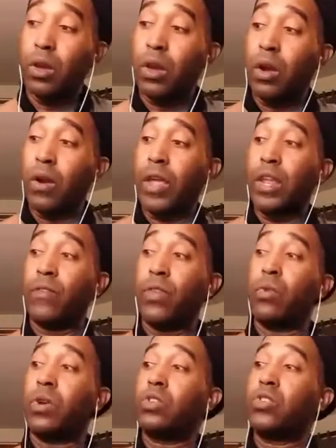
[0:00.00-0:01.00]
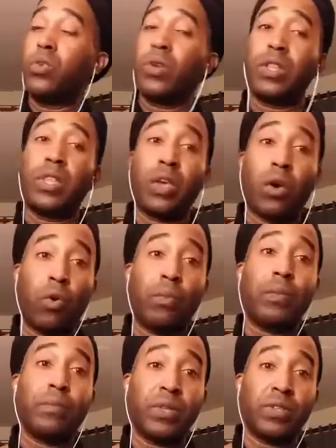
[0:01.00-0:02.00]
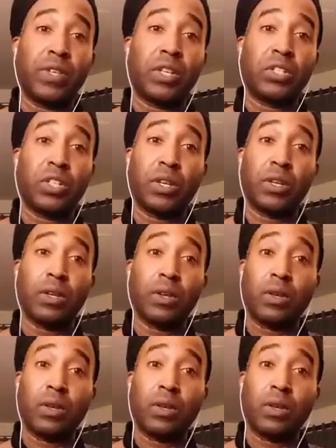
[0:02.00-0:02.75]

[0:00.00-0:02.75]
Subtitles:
All right, if you were to do it in the open position,